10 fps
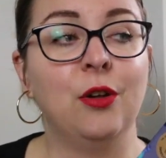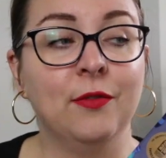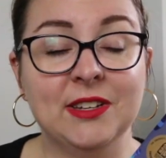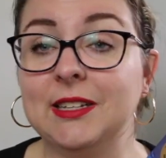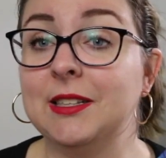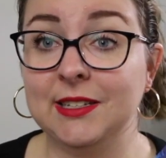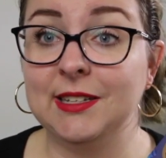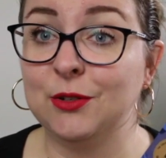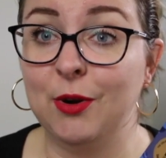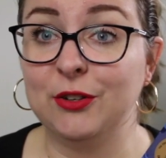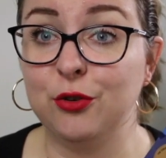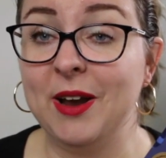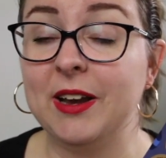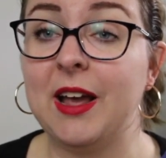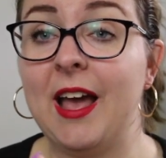Obviously, this is quite
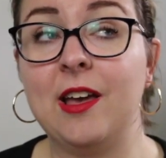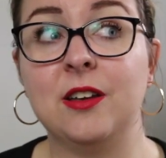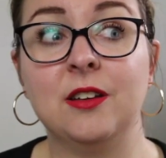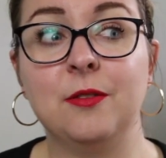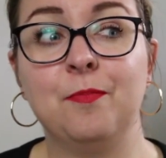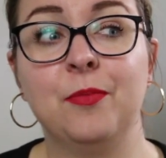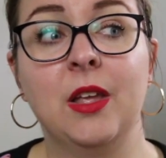traumatic. And